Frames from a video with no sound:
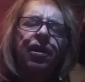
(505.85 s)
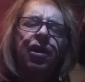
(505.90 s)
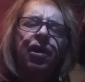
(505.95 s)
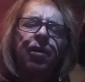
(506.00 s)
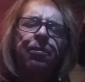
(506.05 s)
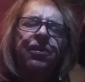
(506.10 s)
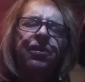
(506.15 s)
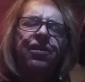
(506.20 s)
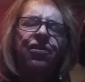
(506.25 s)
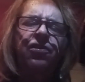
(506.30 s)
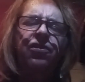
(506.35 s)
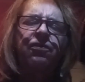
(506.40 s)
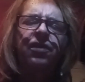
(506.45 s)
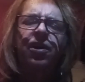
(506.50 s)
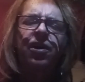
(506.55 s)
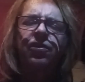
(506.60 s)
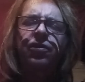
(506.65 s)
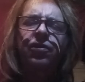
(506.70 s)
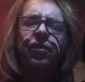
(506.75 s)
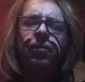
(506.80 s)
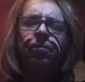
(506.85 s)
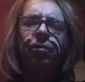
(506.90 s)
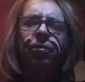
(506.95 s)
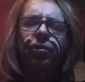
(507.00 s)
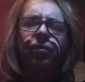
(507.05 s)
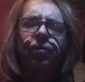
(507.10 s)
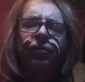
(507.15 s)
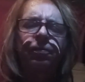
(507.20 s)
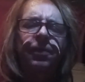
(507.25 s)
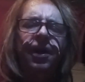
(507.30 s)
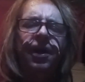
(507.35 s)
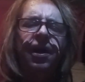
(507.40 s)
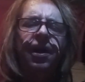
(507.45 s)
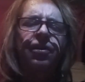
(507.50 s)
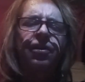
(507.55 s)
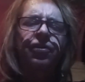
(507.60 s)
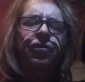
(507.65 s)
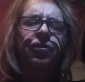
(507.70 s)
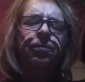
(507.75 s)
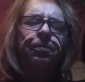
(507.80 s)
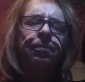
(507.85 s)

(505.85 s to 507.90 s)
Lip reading: but this failed to improve matters,